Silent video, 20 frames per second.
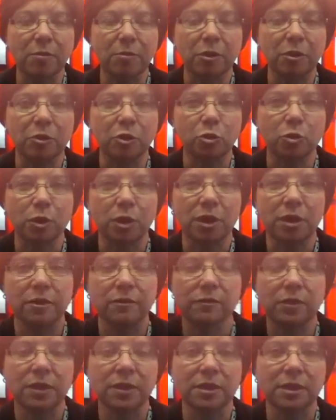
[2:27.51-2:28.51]
about joining
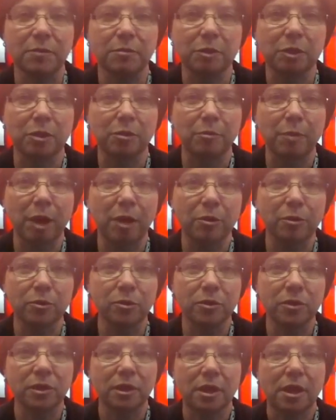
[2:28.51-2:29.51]
of dissimilar
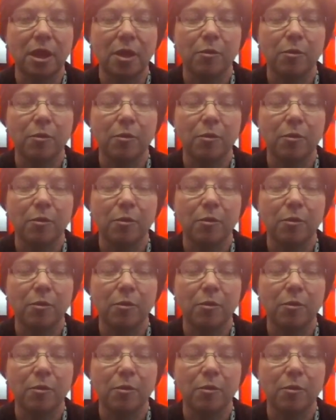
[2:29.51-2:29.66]
metals